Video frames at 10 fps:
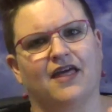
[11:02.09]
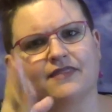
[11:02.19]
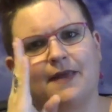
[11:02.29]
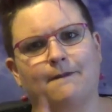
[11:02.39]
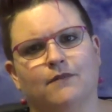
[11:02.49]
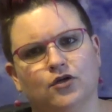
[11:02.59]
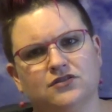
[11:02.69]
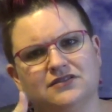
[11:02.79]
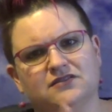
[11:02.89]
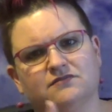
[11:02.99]
because
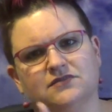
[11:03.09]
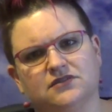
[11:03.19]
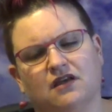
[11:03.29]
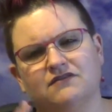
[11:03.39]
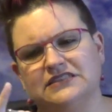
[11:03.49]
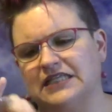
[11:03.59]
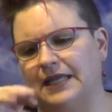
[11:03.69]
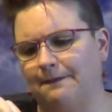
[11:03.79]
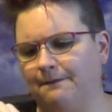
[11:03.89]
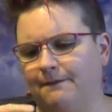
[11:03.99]
that labels
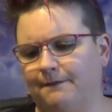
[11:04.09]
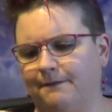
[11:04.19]
them